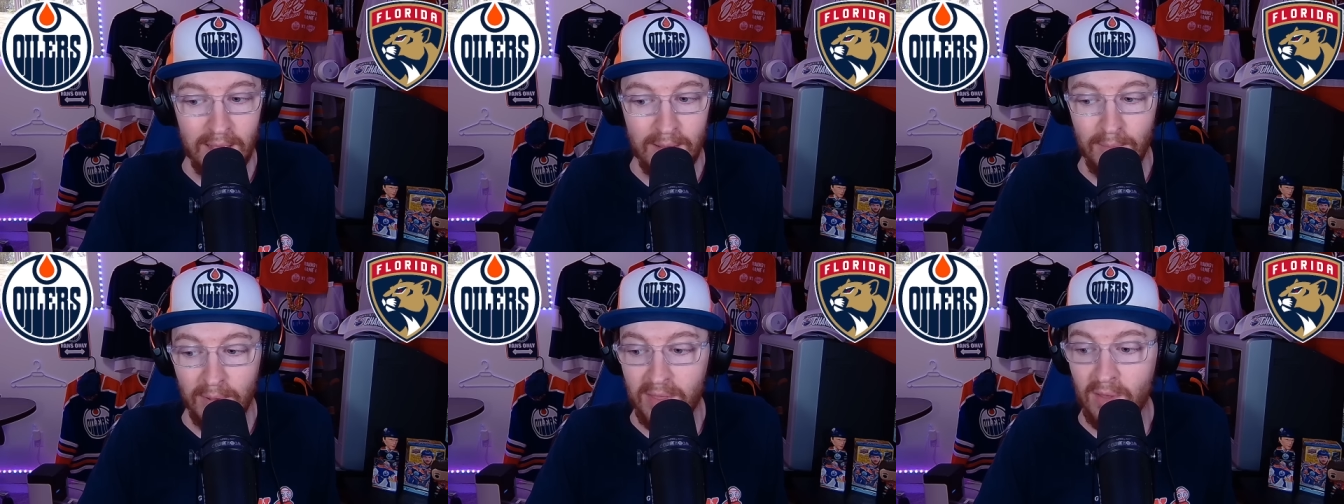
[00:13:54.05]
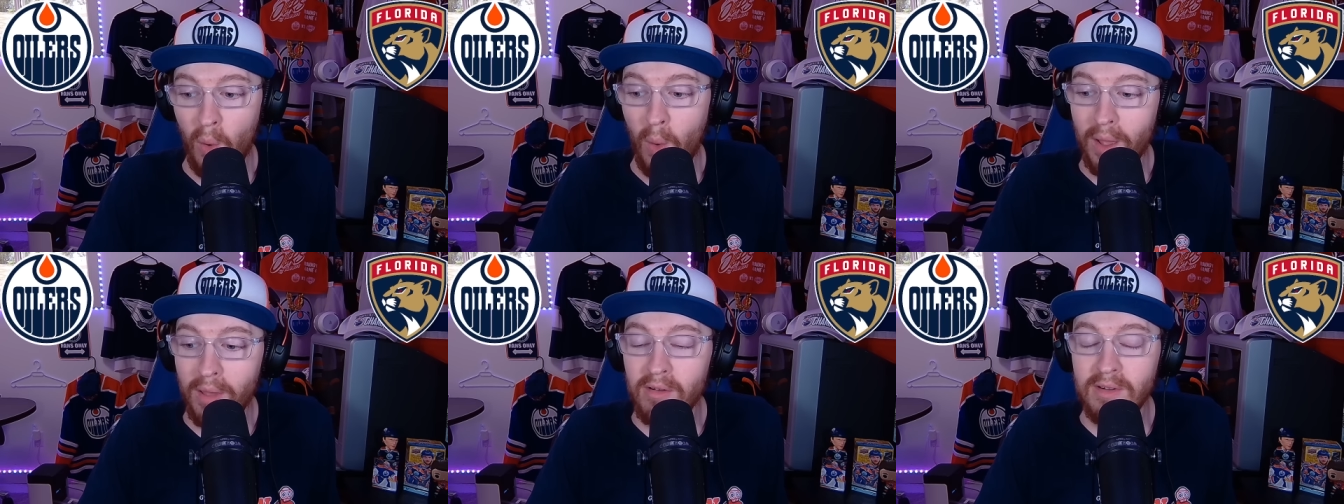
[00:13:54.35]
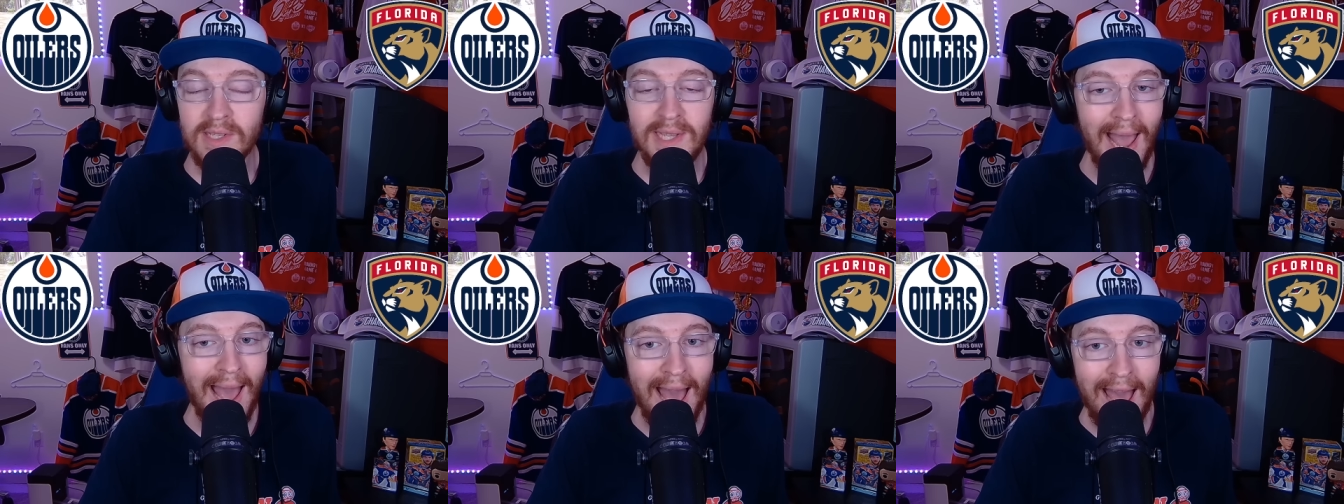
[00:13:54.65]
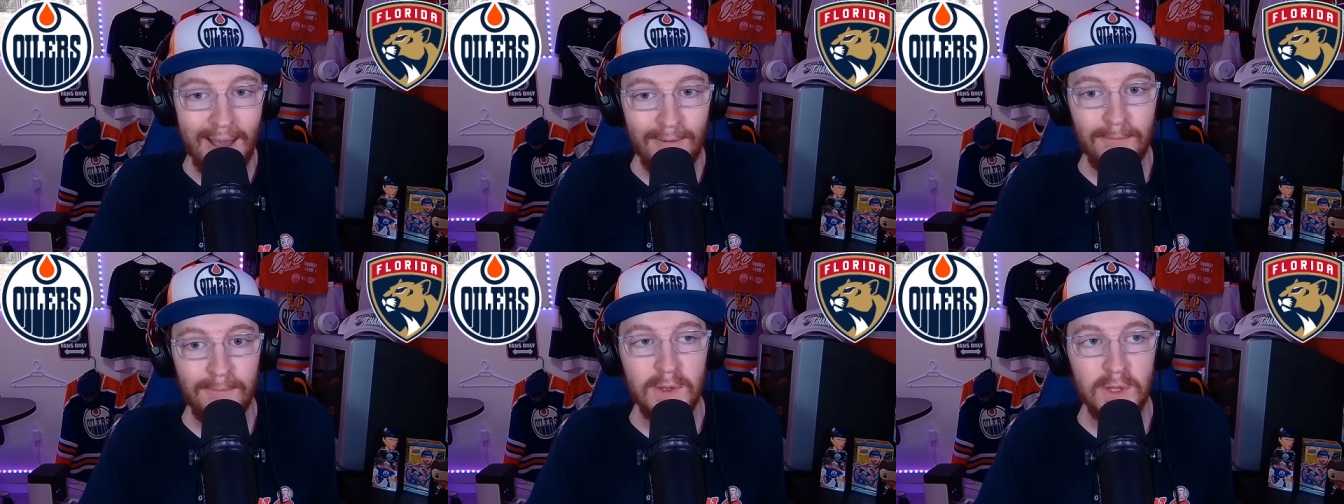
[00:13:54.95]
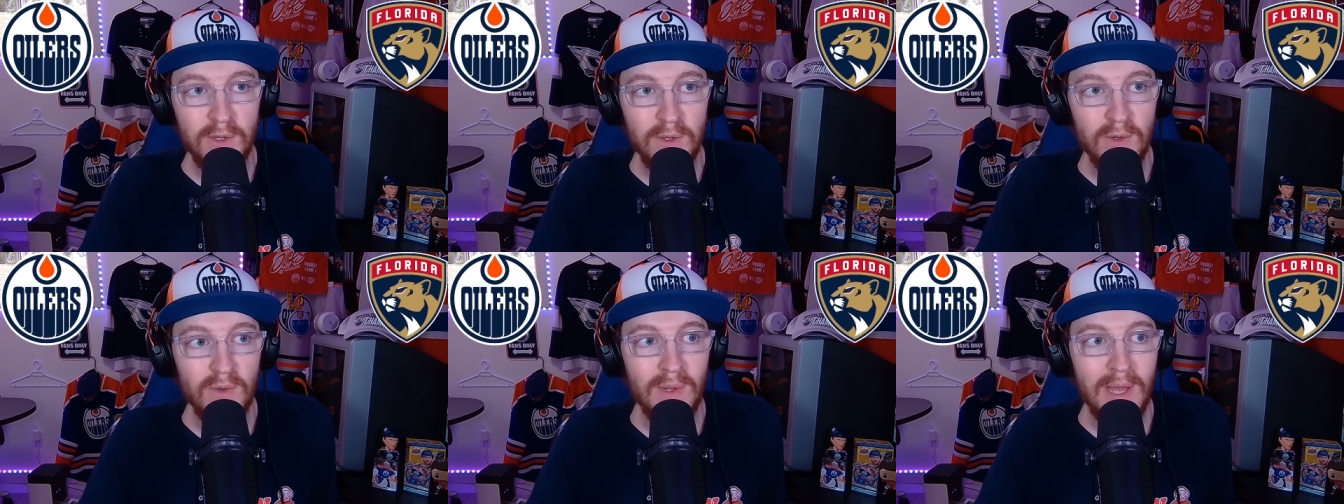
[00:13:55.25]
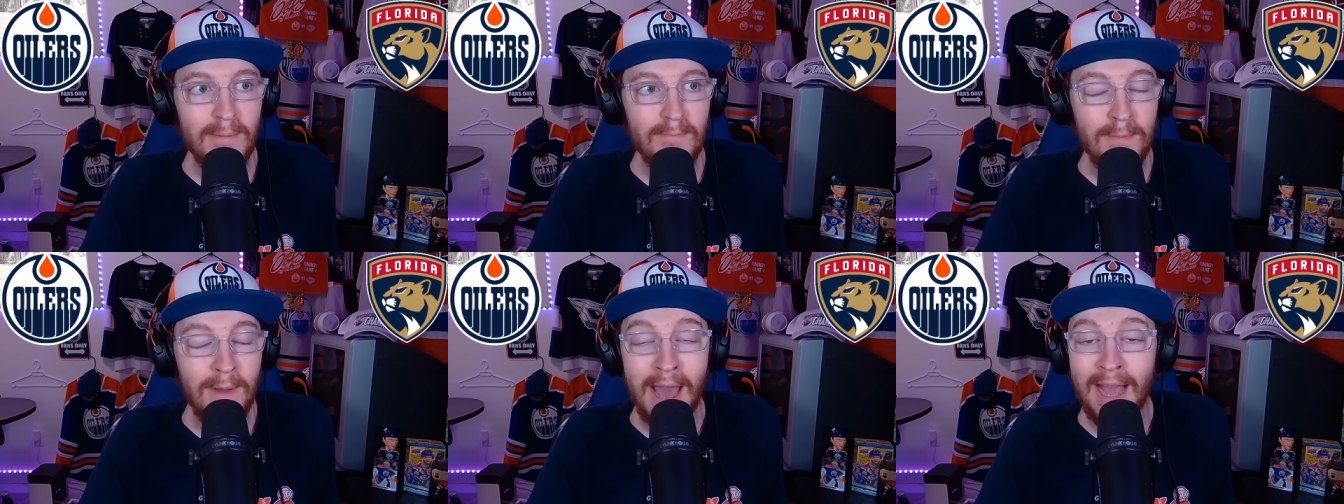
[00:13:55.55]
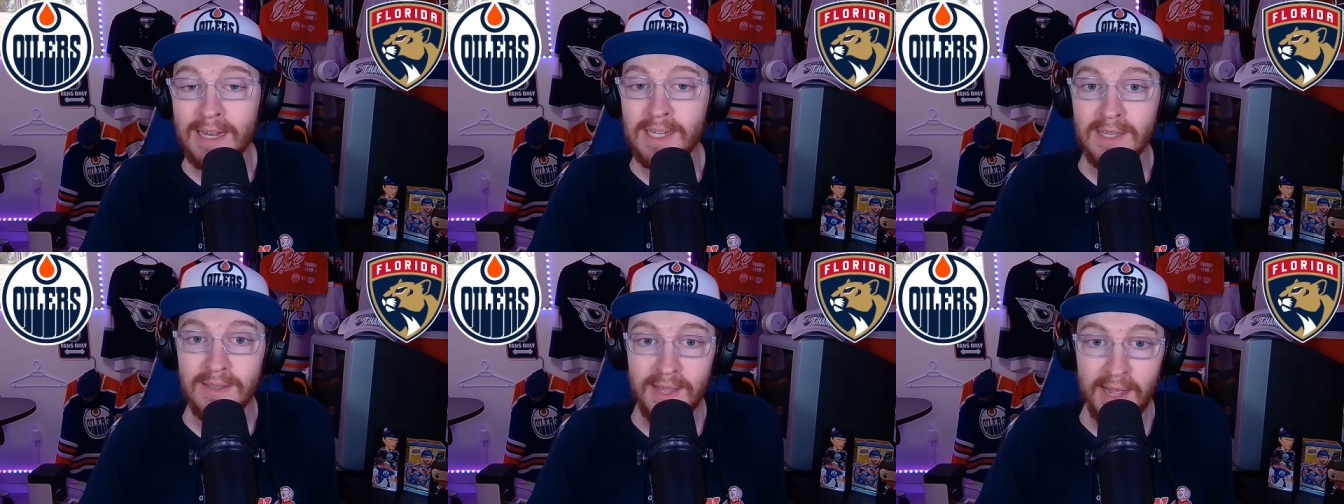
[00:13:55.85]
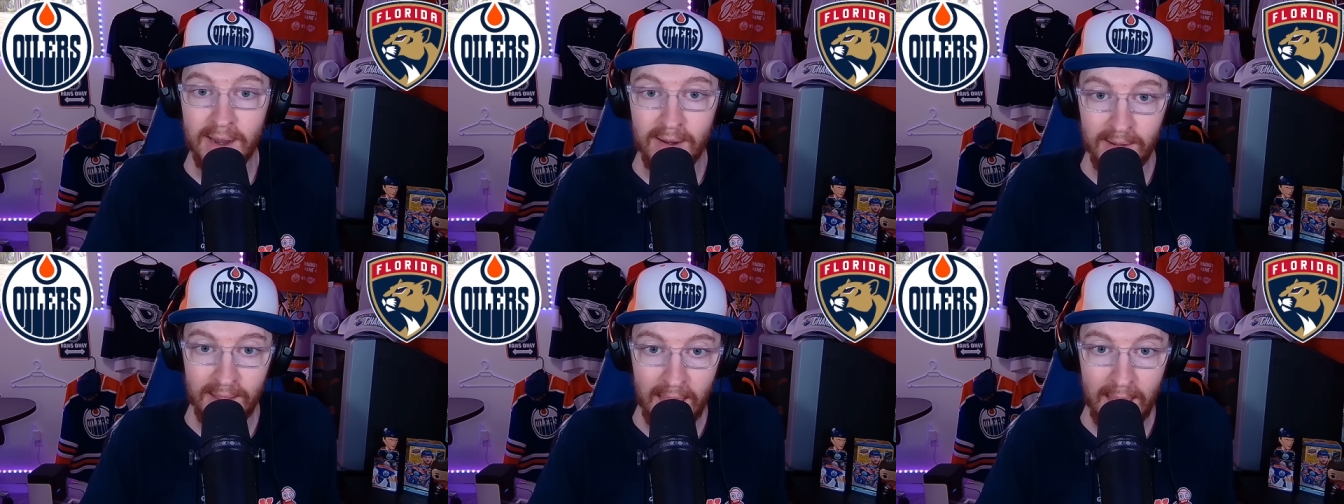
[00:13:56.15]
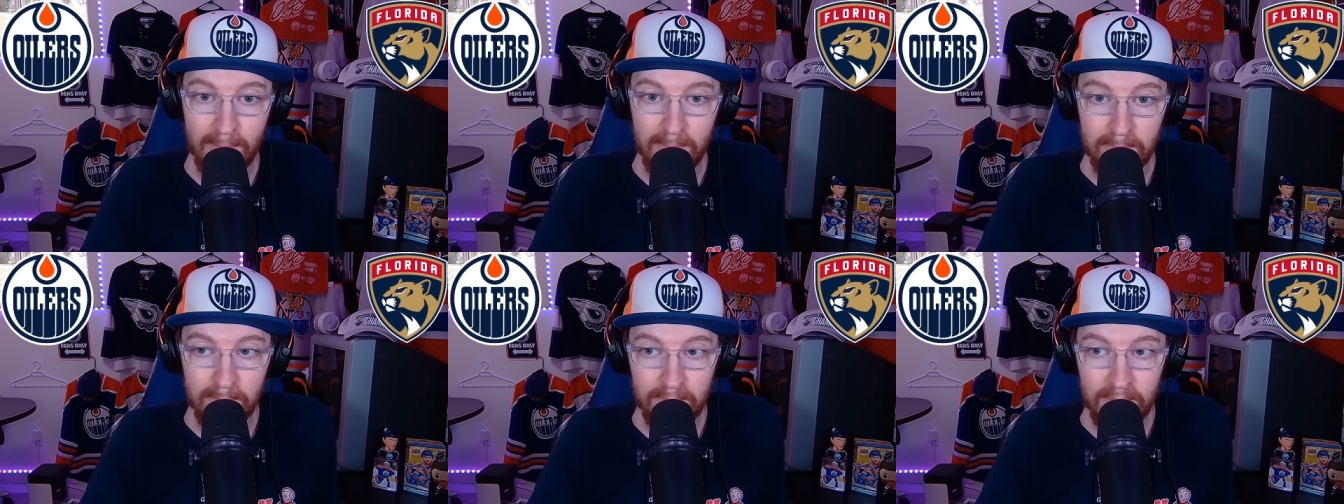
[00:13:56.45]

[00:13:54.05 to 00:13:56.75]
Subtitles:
But the Oilers have to get back to their game.